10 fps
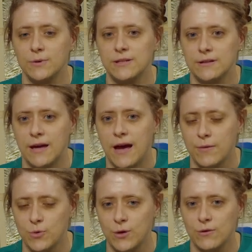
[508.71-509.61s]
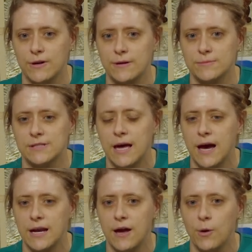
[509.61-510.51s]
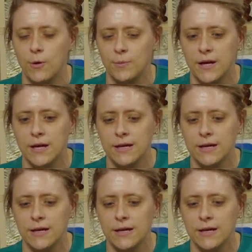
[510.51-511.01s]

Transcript: We have programs that help